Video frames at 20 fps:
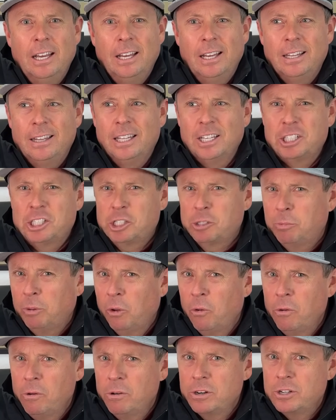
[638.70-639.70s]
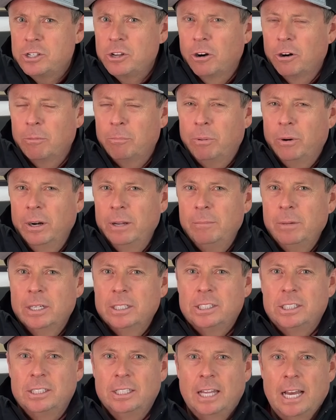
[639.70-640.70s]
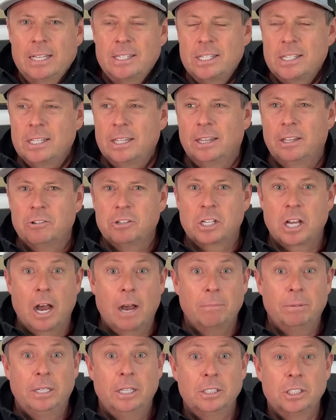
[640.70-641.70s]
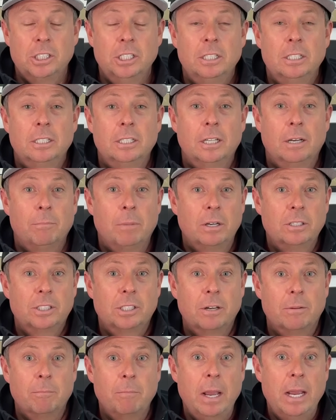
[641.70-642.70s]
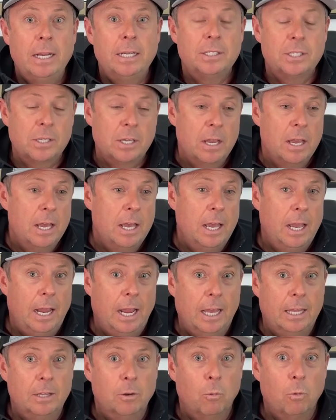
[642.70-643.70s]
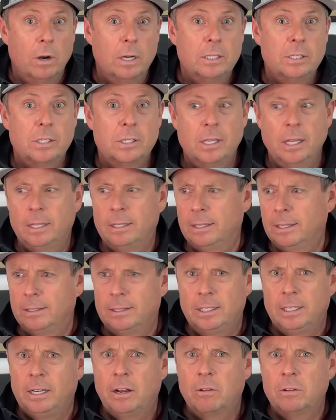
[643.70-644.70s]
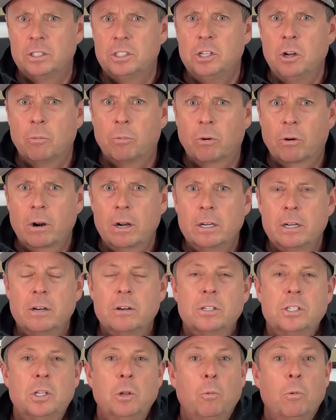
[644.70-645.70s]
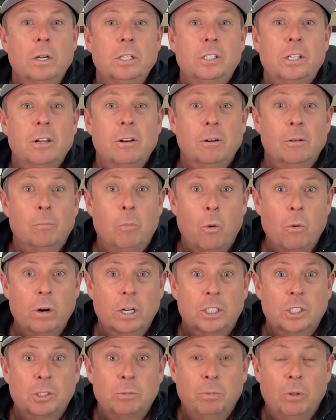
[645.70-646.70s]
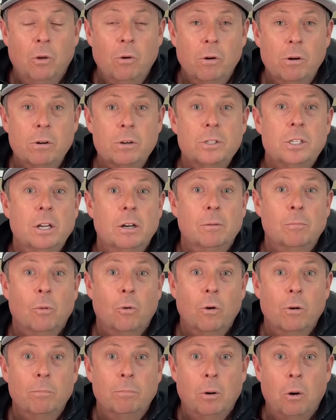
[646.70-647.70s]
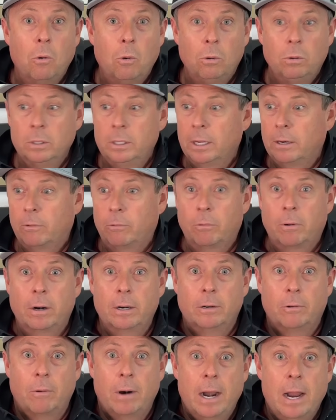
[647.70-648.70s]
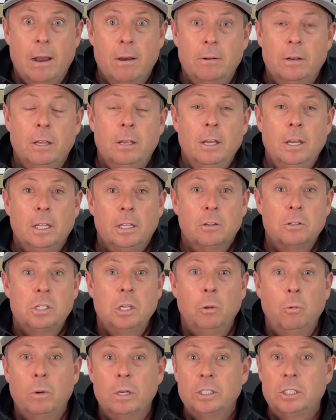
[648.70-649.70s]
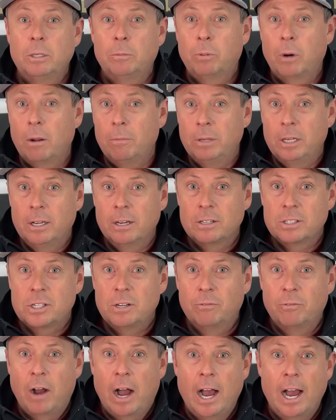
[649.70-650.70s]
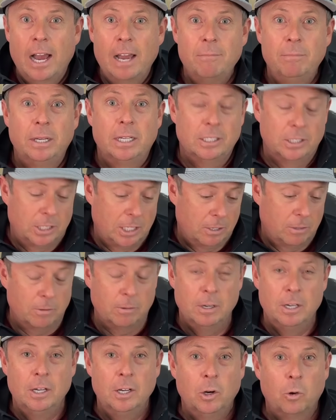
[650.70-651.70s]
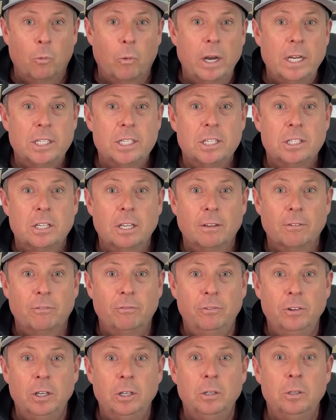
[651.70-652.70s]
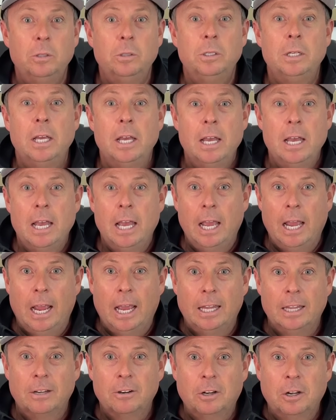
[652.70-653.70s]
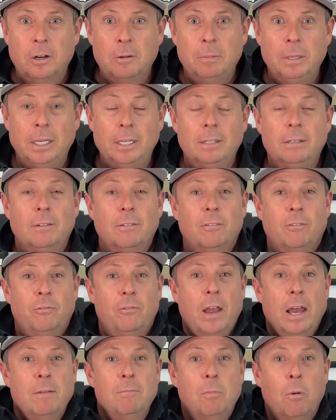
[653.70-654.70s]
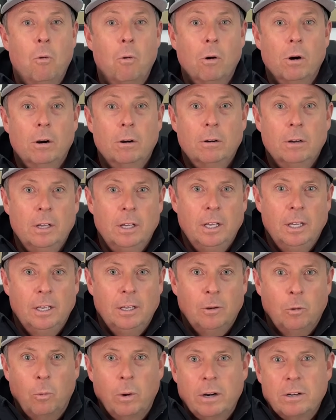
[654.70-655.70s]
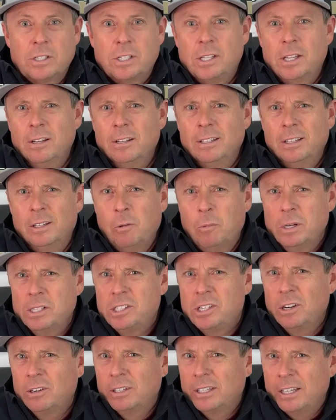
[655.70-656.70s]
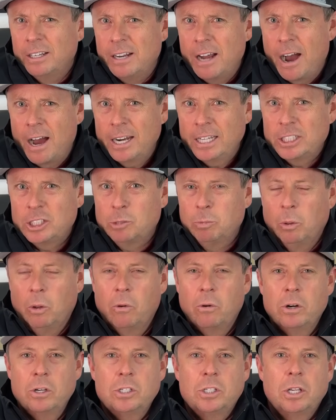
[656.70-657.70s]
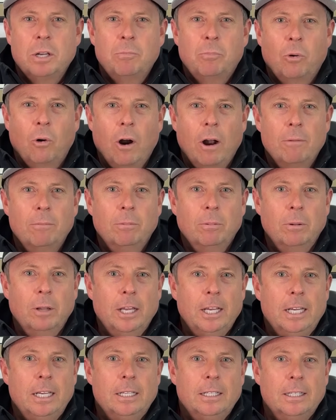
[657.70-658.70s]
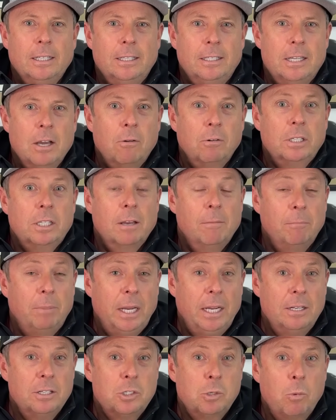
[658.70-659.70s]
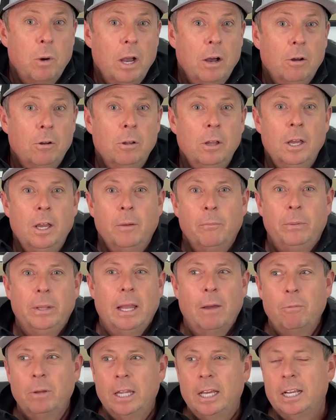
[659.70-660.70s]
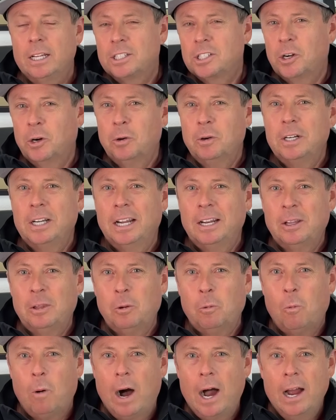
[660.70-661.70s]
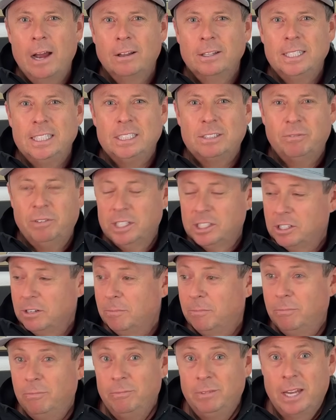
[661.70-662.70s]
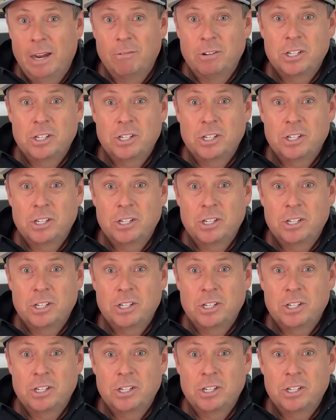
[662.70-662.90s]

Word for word: the explorers are pretty much that's there's competition amongst their mates and the ones that you know there's no predators the ones that are more explorers that are more bold that are running around those are the ones that are probably going to survive because they're racing to the food and they're going to be fed more whereas the the ones that are the non-explorers they probably don't compete as well but then when they get turned into the wild these fish have never